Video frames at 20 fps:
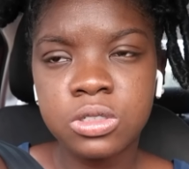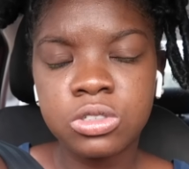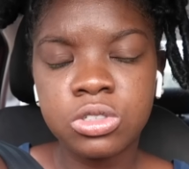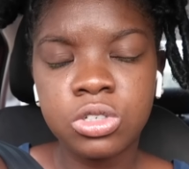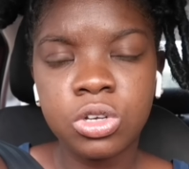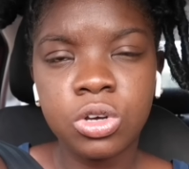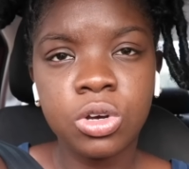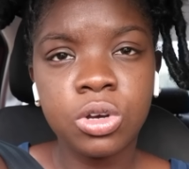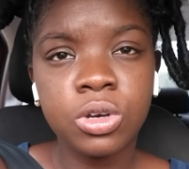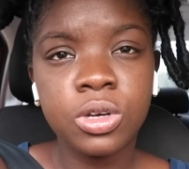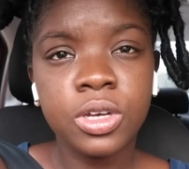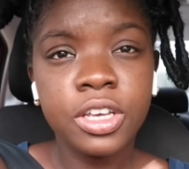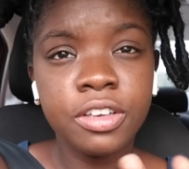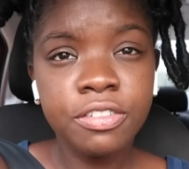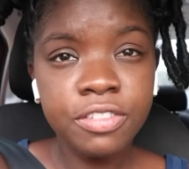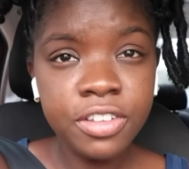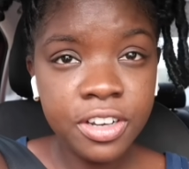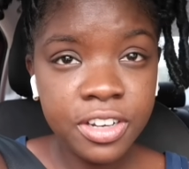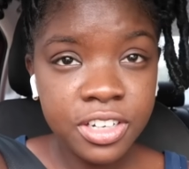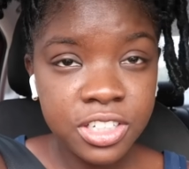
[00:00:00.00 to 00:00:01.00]
So
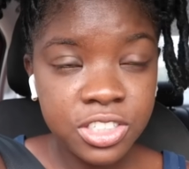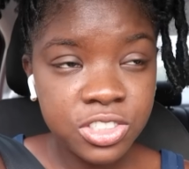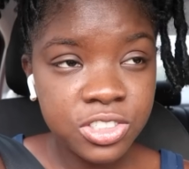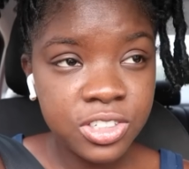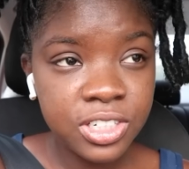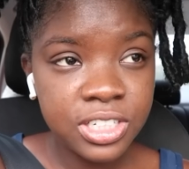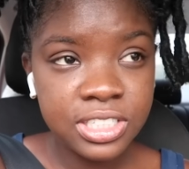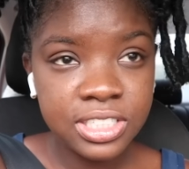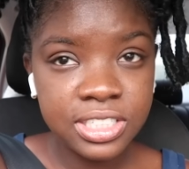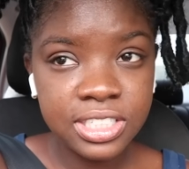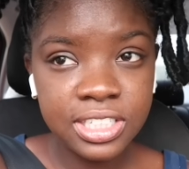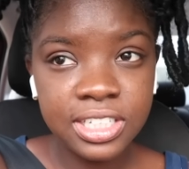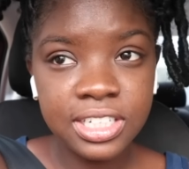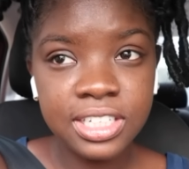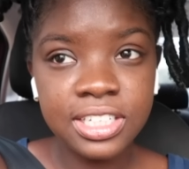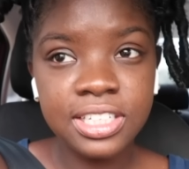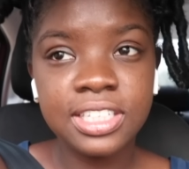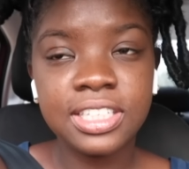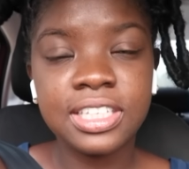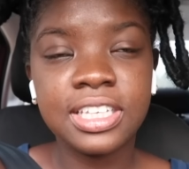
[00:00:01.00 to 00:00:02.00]
if you're interested,